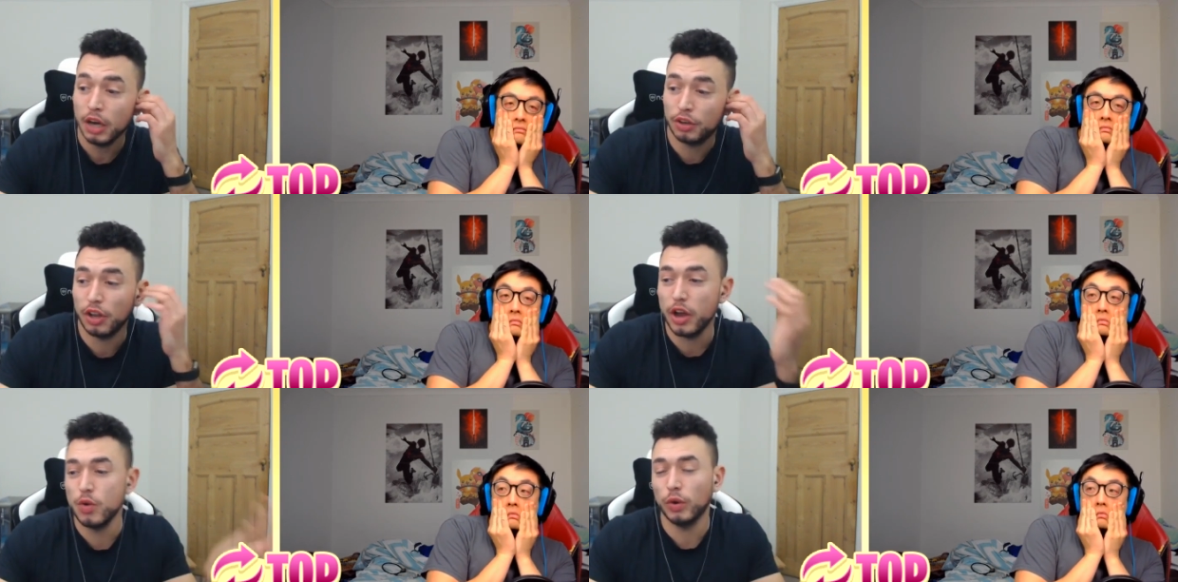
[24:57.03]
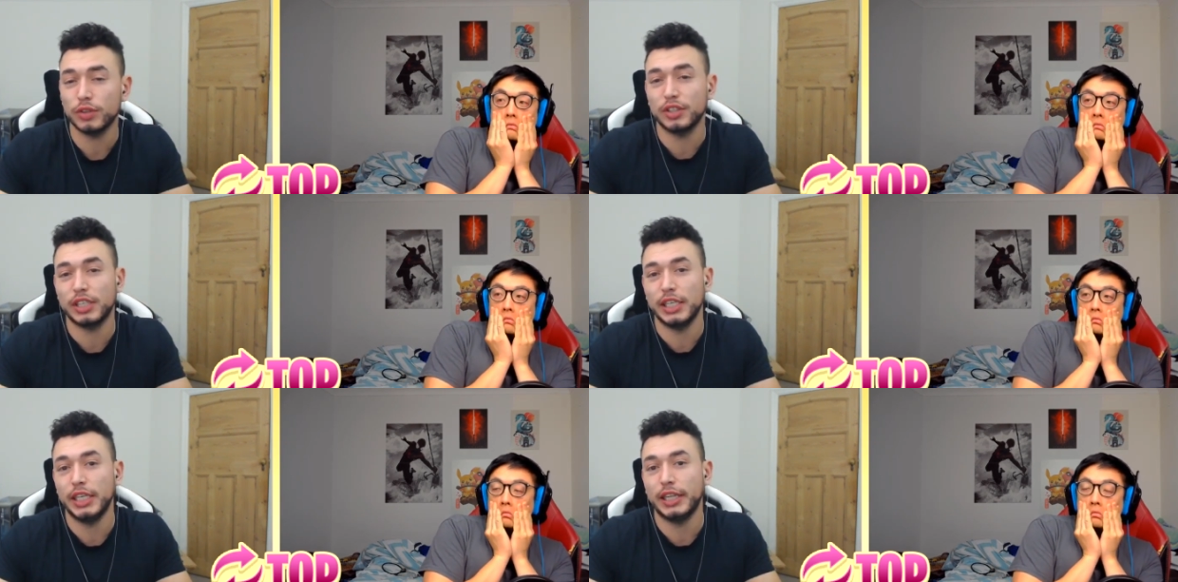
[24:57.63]
Speaker 1: Because, like, who wants to
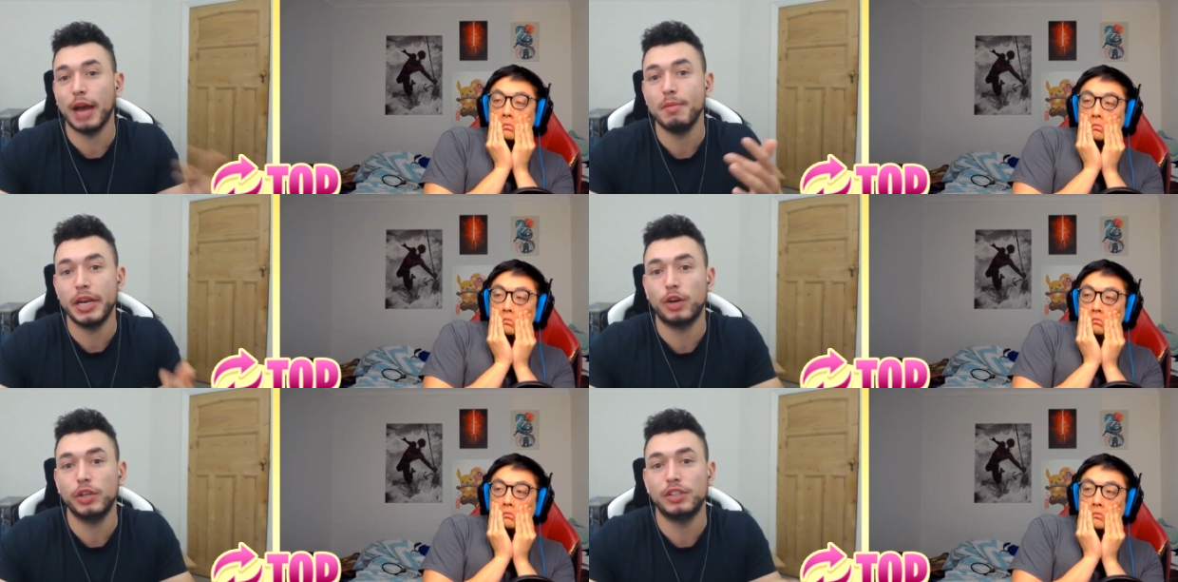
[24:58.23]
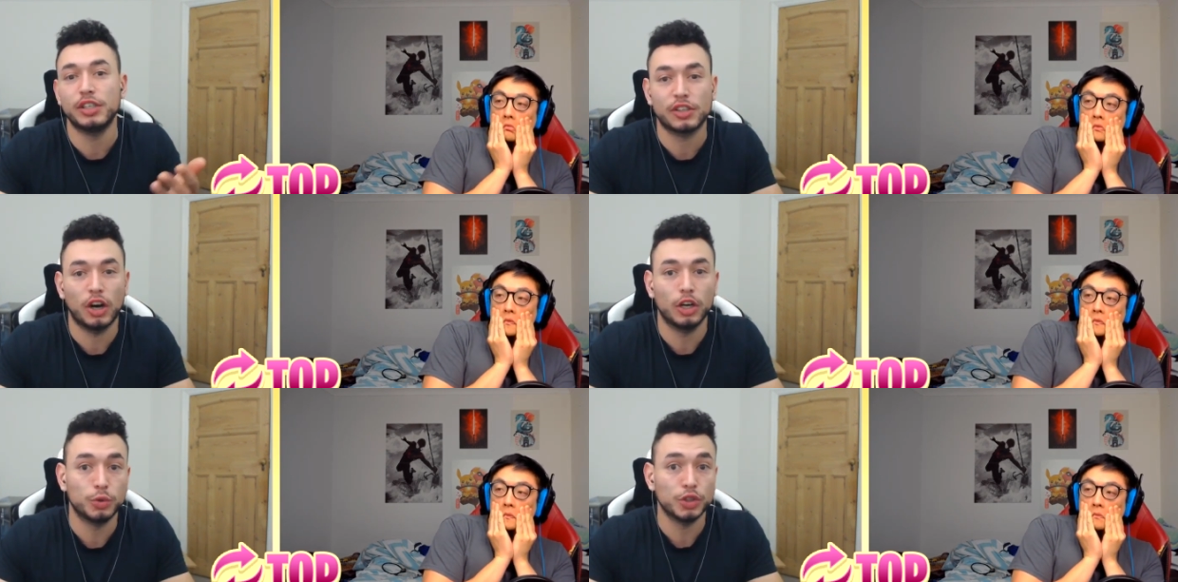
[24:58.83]
see that many coins
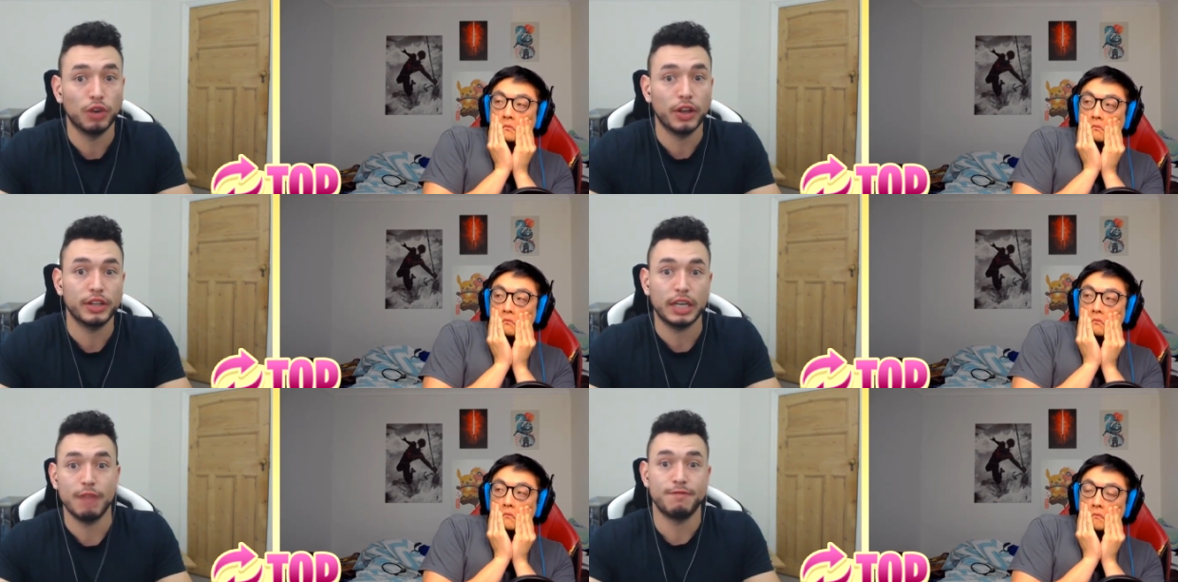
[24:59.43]
discarded? Would you rather get